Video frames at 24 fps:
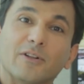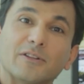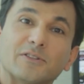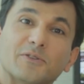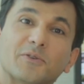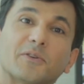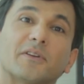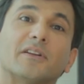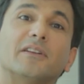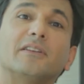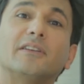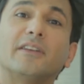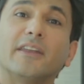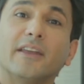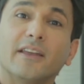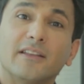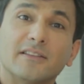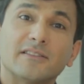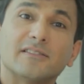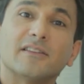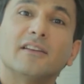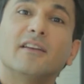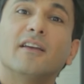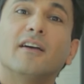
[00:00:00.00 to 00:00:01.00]
also
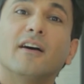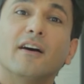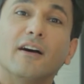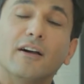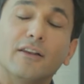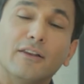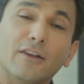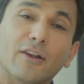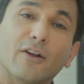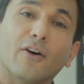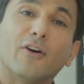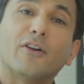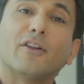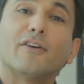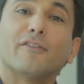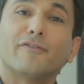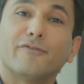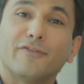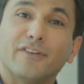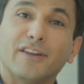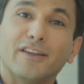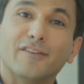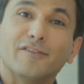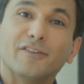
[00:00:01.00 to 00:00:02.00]
contains a lot
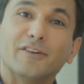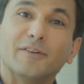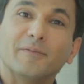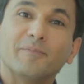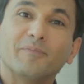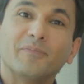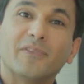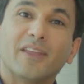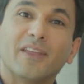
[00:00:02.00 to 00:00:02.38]
of flavor.